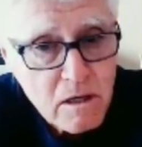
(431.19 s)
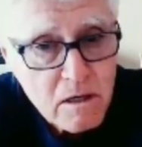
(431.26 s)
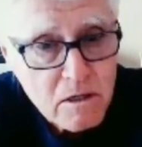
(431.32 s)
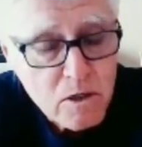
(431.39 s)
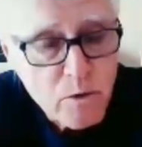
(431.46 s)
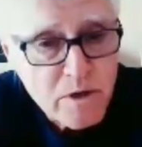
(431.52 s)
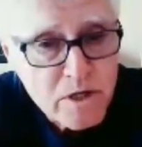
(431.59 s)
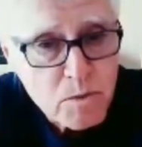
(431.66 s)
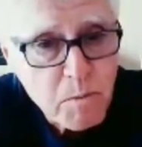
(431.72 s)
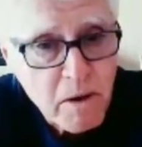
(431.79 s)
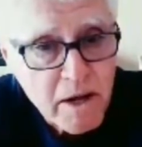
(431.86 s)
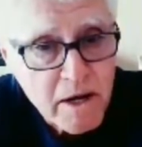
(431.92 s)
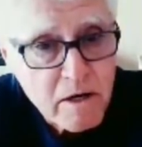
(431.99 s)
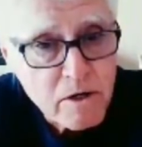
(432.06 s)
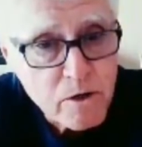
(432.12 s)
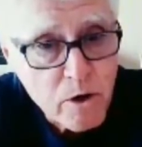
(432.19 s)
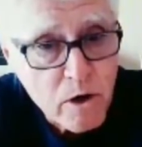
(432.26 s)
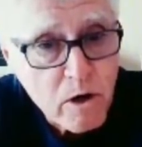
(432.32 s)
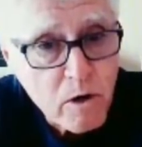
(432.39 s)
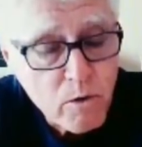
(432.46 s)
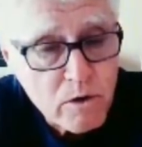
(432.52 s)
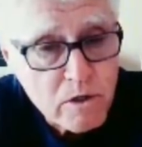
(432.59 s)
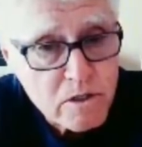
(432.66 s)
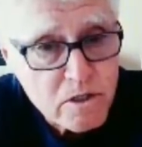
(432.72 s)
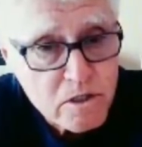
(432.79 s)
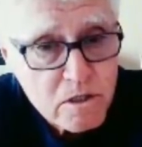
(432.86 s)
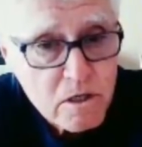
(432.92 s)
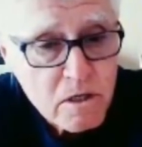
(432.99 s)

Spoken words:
you explain in your course.